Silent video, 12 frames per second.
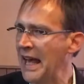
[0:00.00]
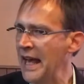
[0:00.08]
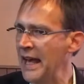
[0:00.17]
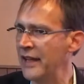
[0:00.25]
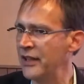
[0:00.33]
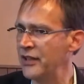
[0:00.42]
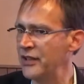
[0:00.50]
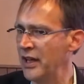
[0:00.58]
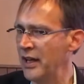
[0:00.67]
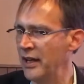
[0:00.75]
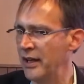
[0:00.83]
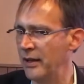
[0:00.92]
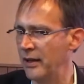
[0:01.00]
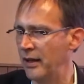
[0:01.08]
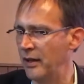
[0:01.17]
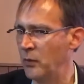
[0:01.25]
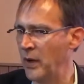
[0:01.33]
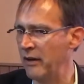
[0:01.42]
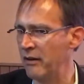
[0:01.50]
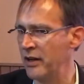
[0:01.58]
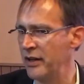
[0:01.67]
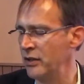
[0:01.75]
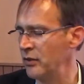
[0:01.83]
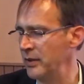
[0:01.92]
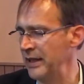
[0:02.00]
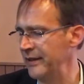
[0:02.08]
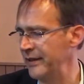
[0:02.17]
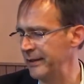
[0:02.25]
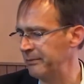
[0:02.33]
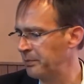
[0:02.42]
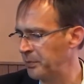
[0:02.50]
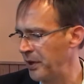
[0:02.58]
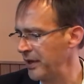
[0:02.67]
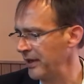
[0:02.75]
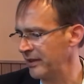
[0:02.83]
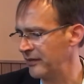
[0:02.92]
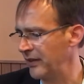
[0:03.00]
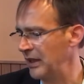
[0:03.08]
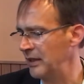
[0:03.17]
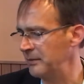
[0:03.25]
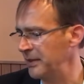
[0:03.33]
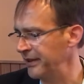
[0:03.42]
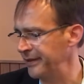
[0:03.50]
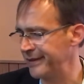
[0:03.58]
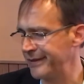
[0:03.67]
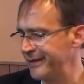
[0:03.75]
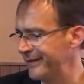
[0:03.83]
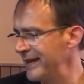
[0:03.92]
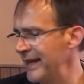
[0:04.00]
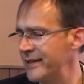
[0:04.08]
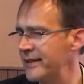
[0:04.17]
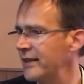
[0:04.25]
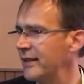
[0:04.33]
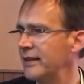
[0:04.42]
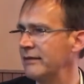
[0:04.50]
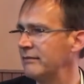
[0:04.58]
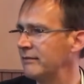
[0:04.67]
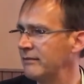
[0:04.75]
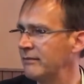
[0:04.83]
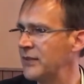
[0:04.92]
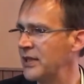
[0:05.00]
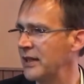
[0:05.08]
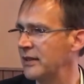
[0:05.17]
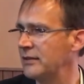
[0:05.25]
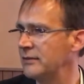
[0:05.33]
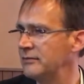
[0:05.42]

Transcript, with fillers: And uh, where are you in the product development testing cycle?